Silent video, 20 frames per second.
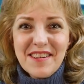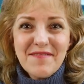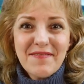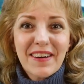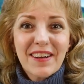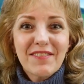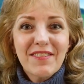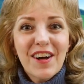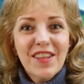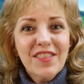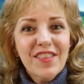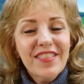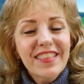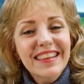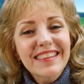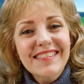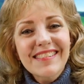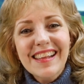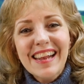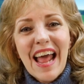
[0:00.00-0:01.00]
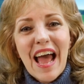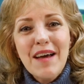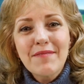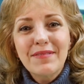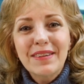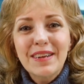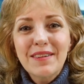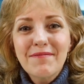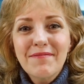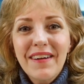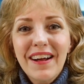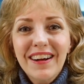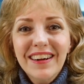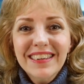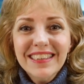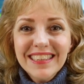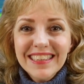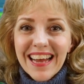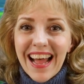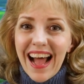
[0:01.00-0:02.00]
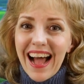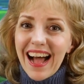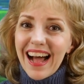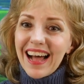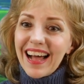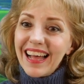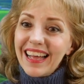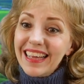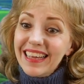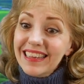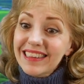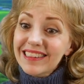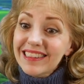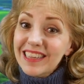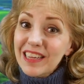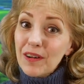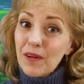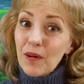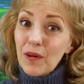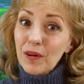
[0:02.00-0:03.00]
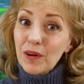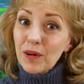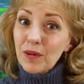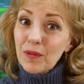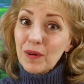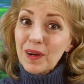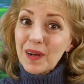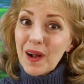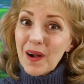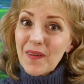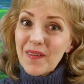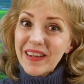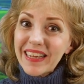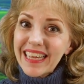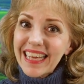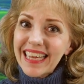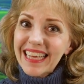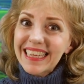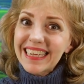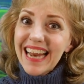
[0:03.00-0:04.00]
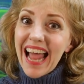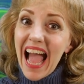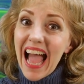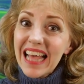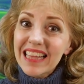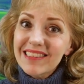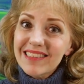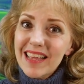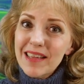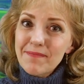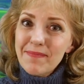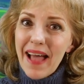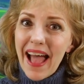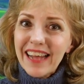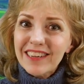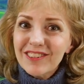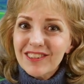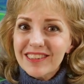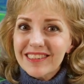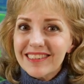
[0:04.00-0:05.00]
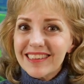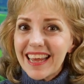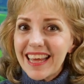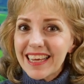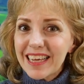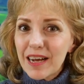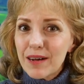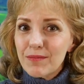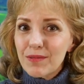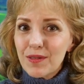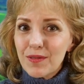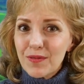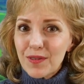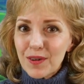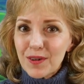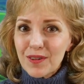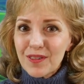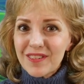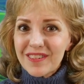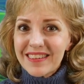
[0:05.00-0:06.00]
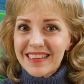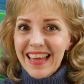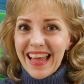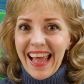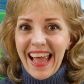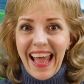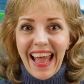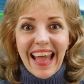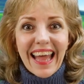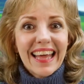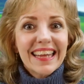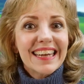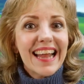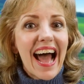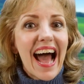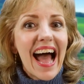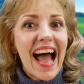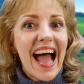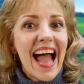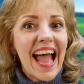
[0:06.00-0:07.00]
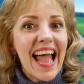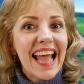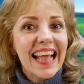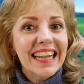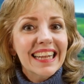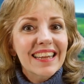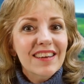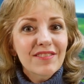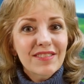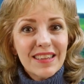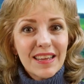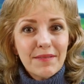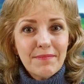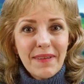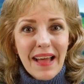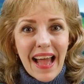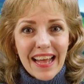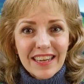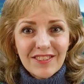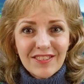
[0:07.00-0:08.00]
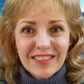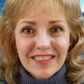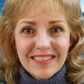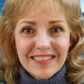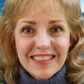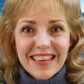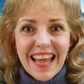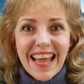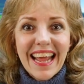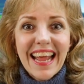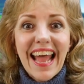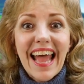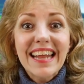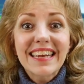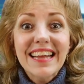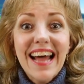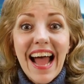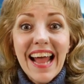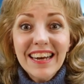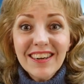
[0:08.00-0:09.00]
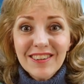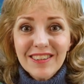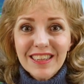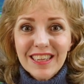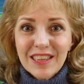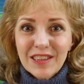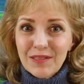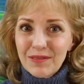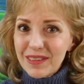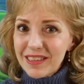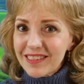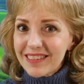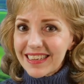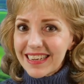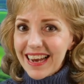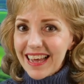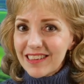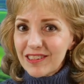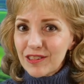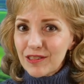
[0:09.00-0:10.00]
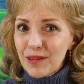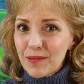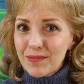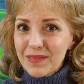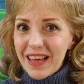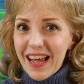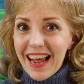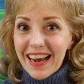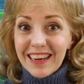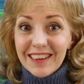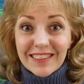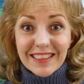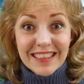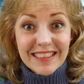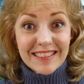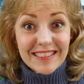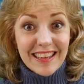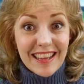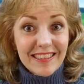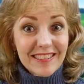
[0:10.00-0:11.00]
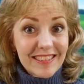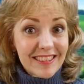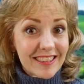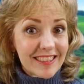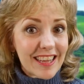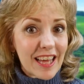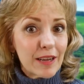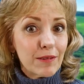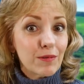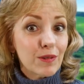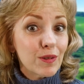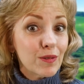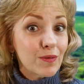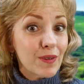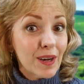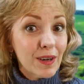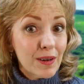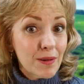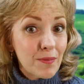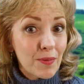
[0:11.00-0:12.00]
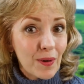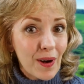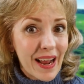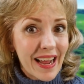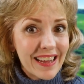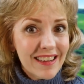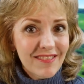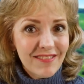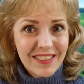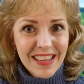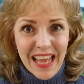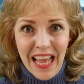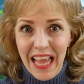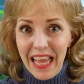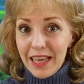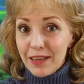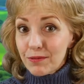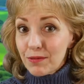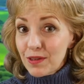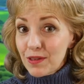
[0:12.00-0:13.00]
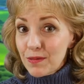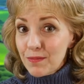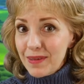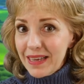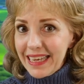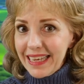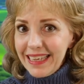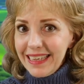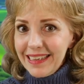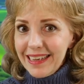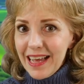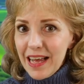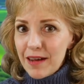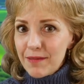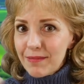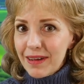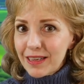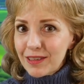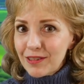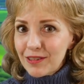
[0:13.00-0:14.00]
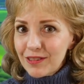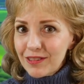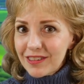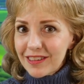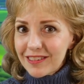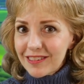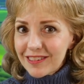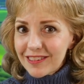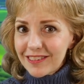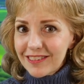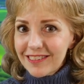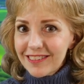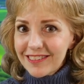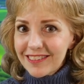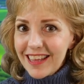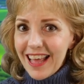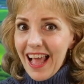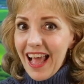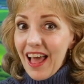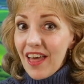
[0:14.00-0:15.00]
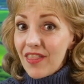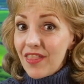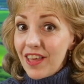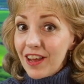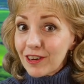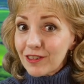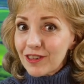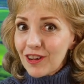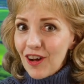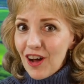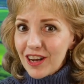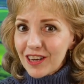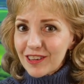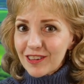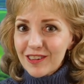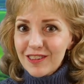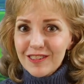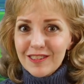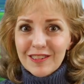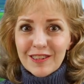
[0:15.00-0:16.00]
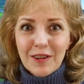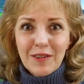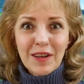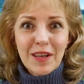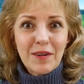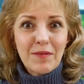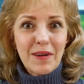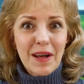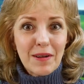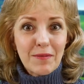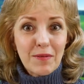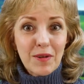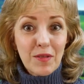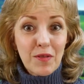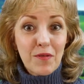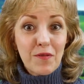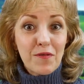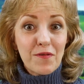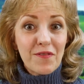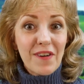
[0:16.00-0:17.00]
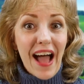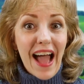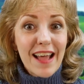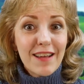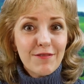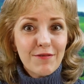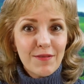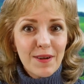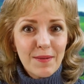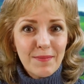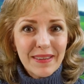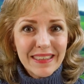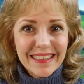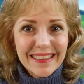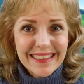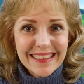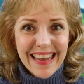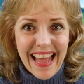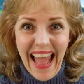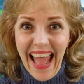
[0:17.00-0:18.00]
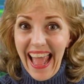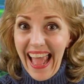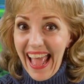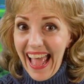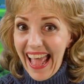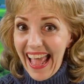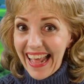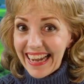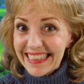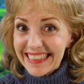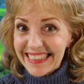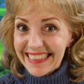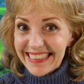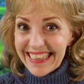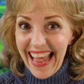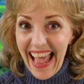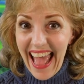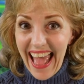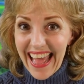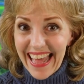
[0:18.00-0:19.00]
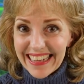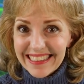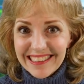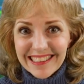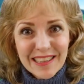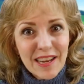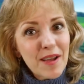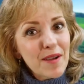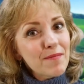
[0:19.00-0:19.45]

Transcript: But of all the things that happen in March, in the order we're going in, St. Patrick's Day comes first. And I love St. Patrick's Day and Ireland. We took a nice trip to Ireland. Tasty Ted was very brave. It was me, my 2 sisters, their daughters, so he went with 5 women and Ted.